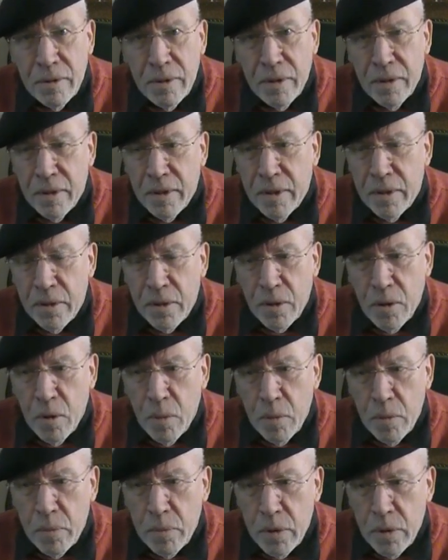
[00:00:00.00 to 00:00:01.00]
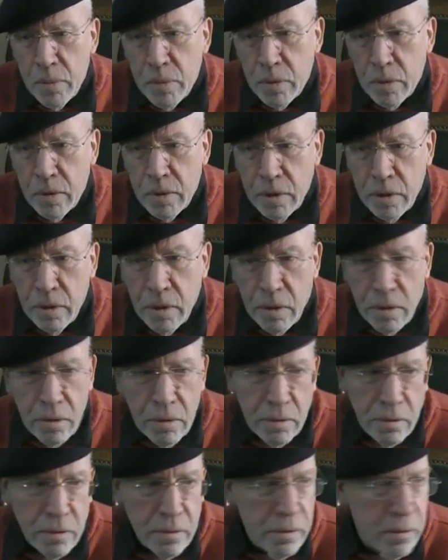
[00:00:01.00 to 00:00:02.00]
And the common people, you
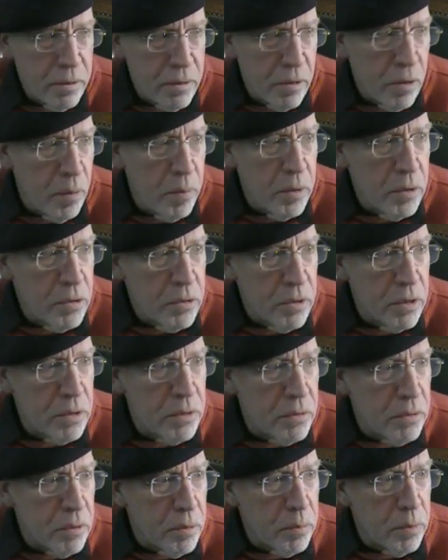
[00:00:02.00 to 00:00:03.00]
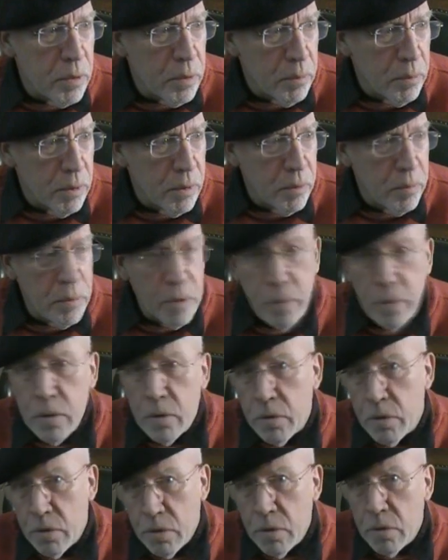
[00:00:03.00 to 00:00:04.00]
know, the common treasury people, the people
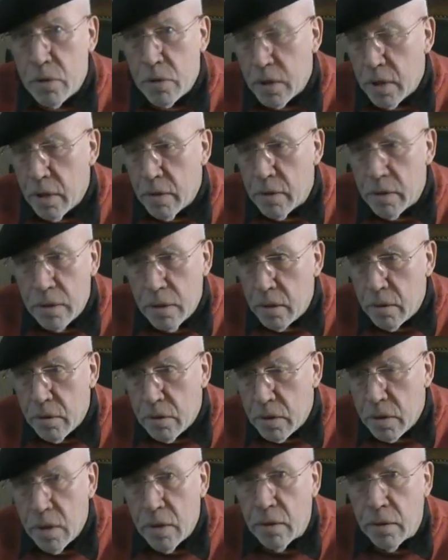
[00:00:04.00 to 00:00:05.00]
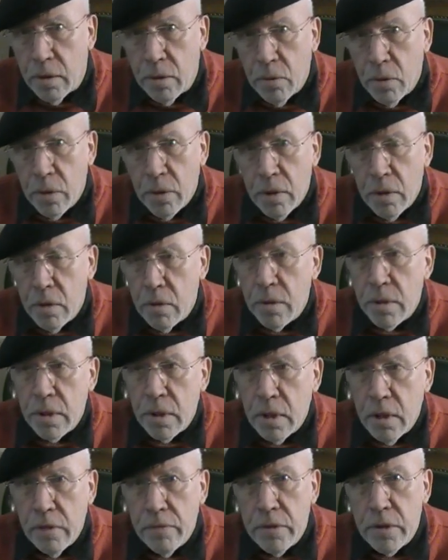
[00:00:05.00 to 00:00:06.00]
who should share it, don't share it. What they do is
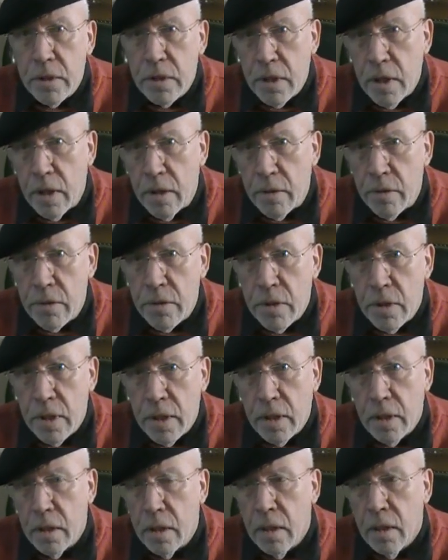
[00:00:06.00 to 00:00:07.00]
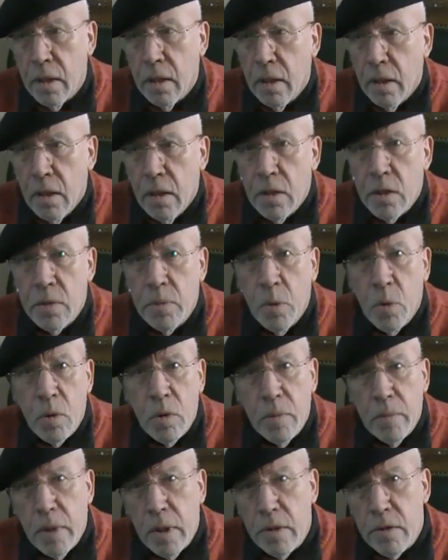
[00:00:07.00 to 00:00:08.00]
they live in towns and they get
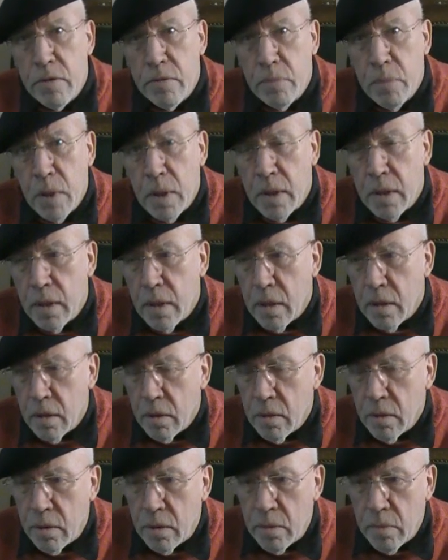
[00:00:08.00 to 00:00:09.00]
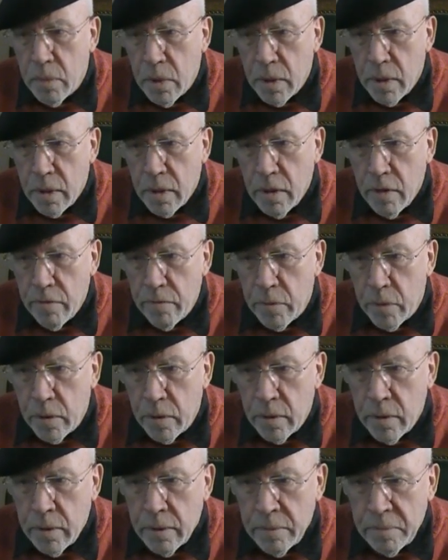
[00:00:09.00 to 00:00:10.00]
small amounts of money handed to them by the
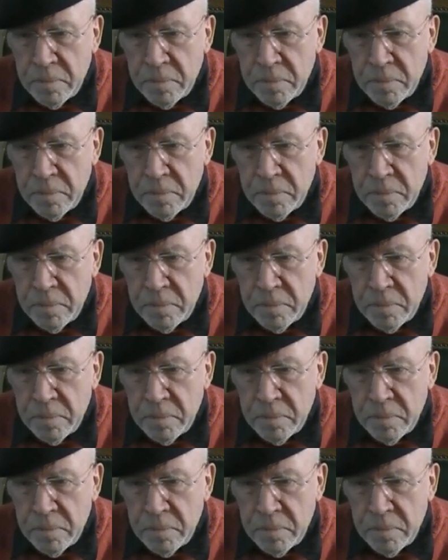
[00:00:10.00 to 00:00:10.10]
government.